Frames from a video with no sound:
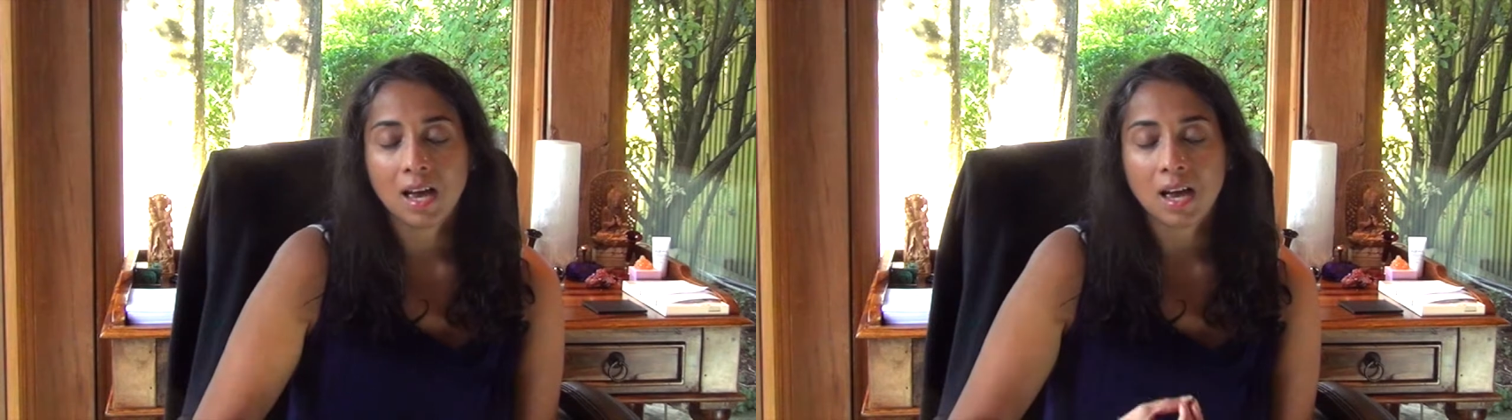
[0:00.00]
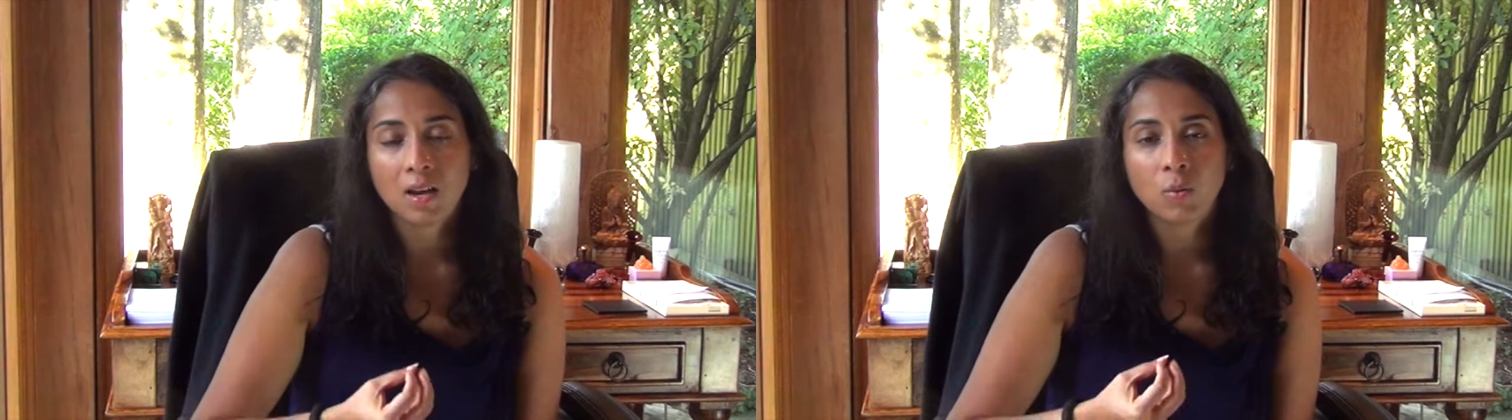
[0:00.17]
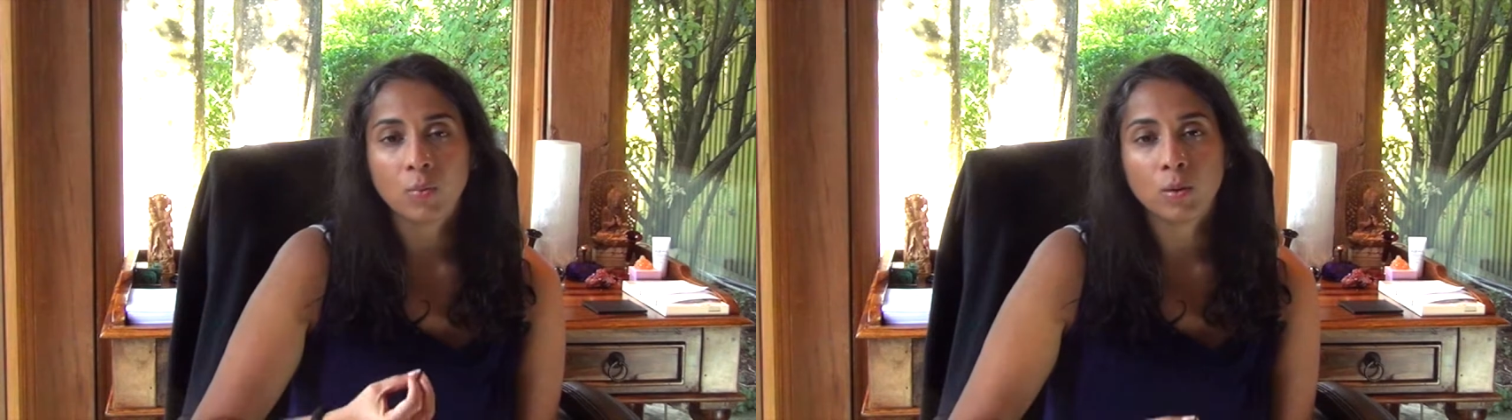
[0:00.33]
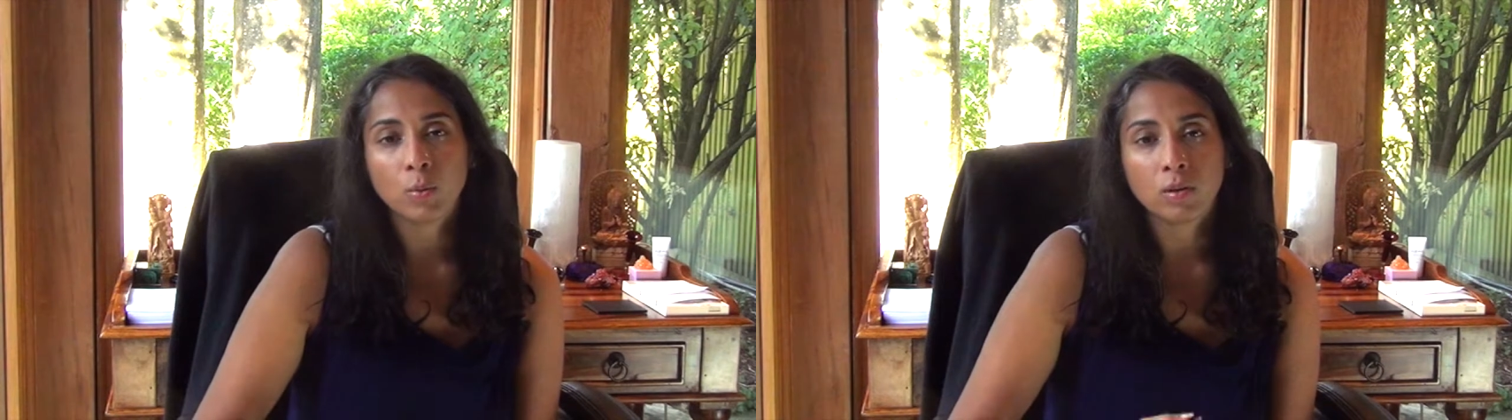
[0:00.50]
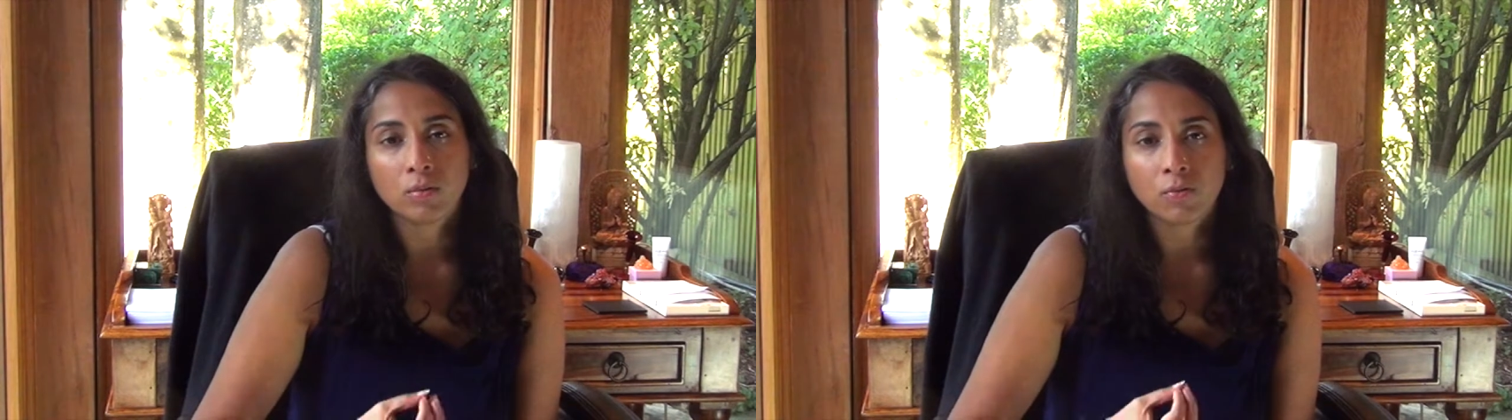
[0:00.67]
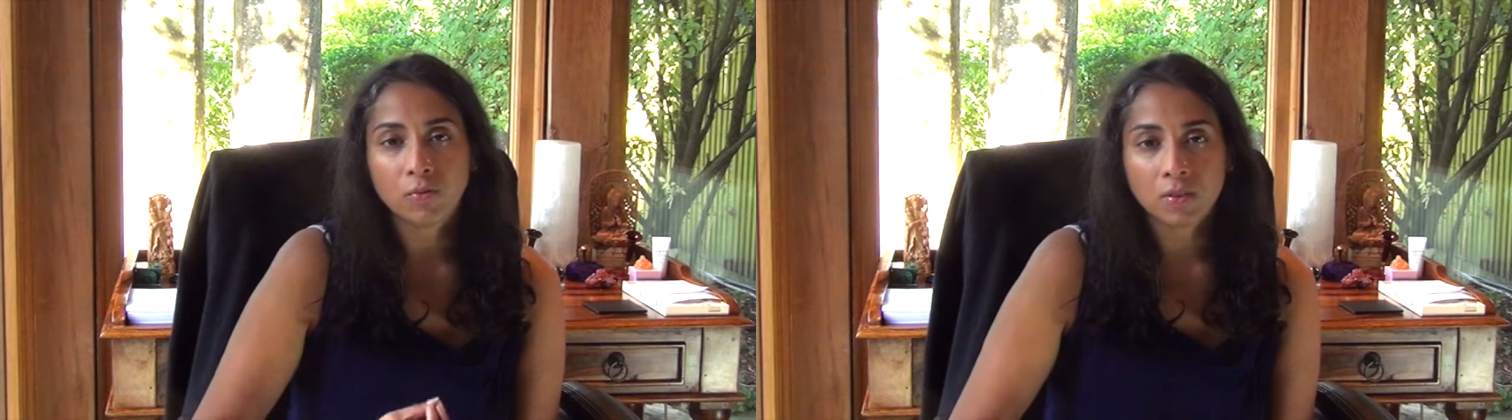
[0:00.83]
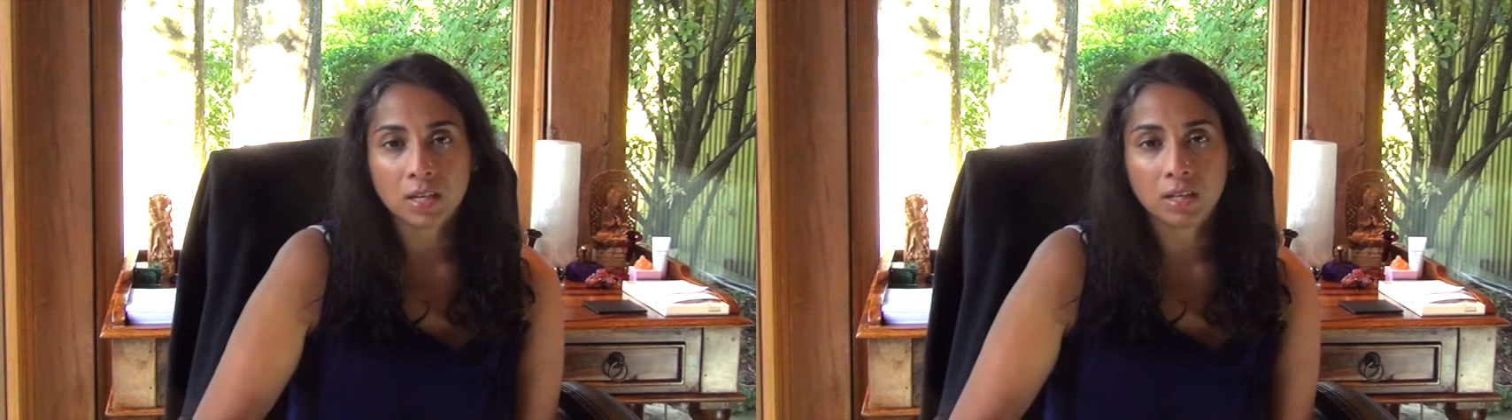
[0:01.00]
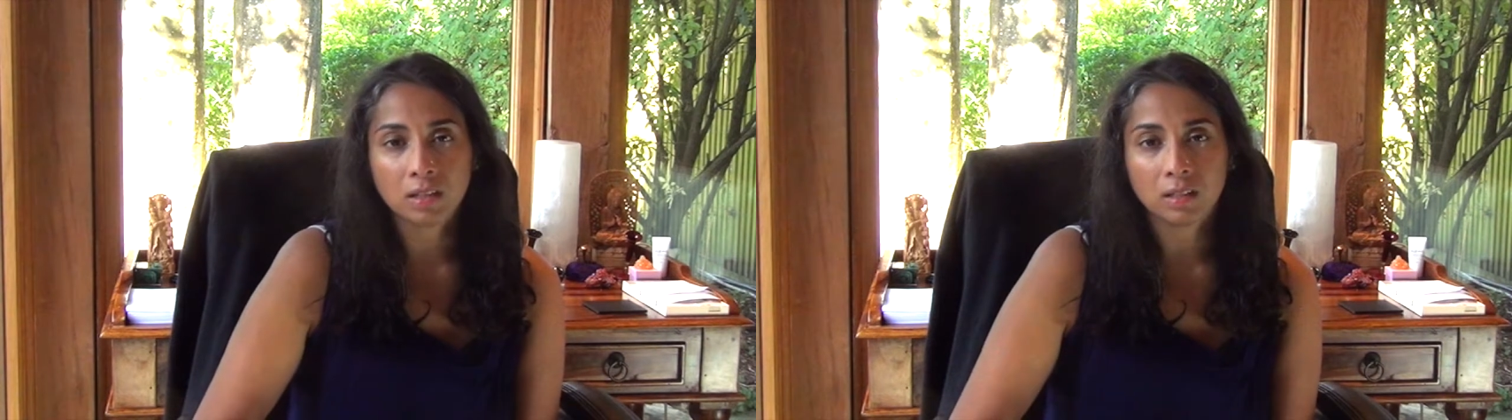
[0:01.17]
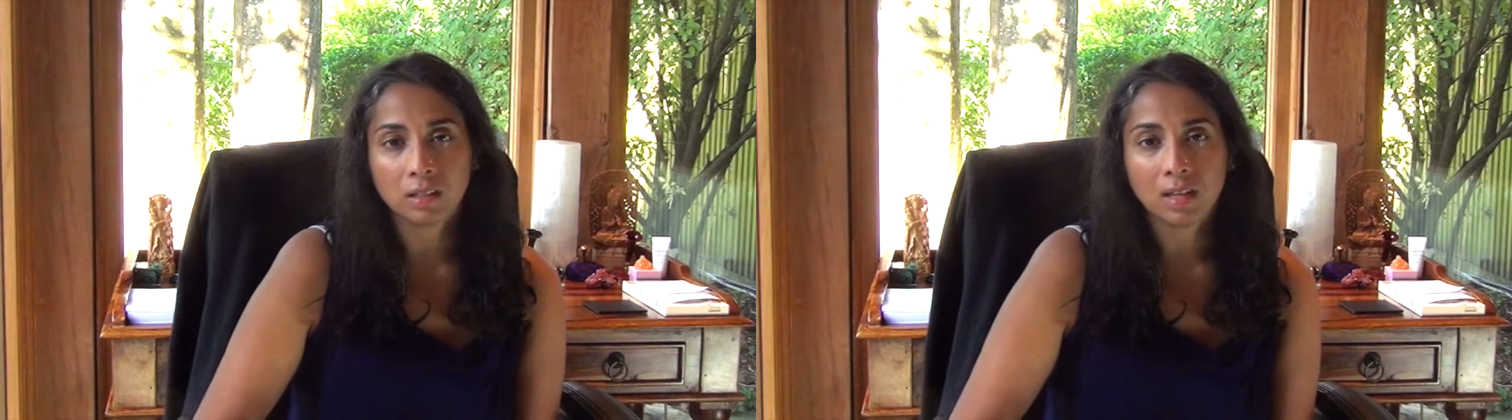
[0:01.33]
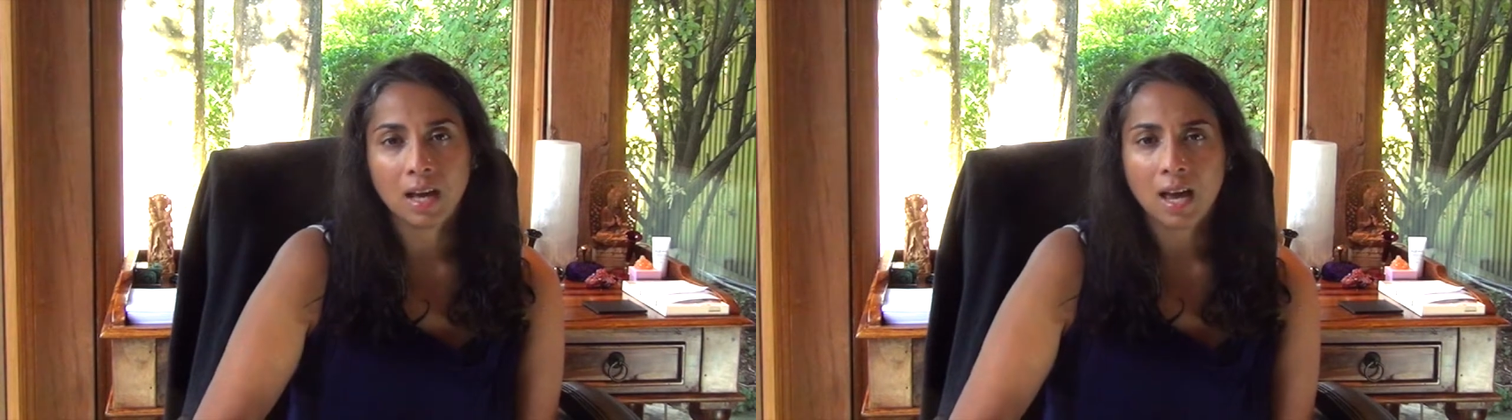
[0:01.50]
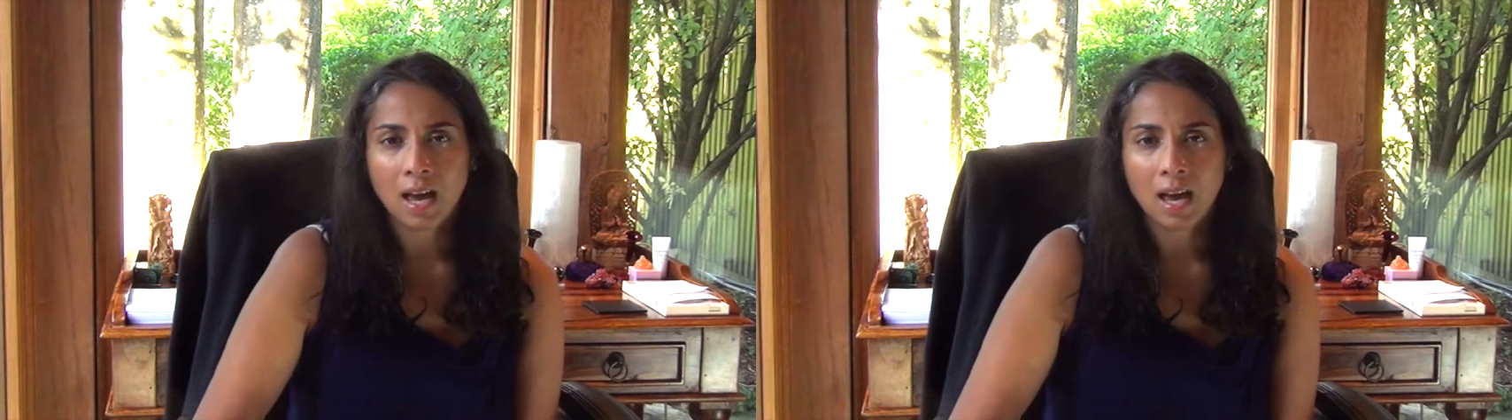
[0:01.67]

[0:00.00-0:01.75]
and we will feel